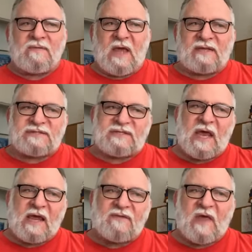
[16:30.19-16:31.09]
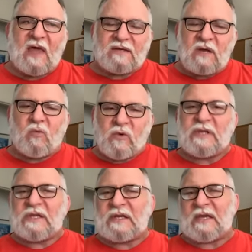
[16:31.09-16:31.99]
that say that
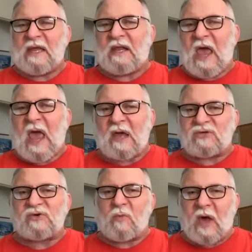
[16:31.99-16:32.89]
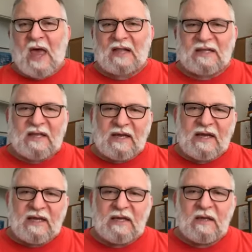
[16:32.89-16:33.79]
really in
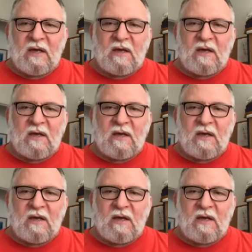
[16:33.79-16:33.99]
actuality,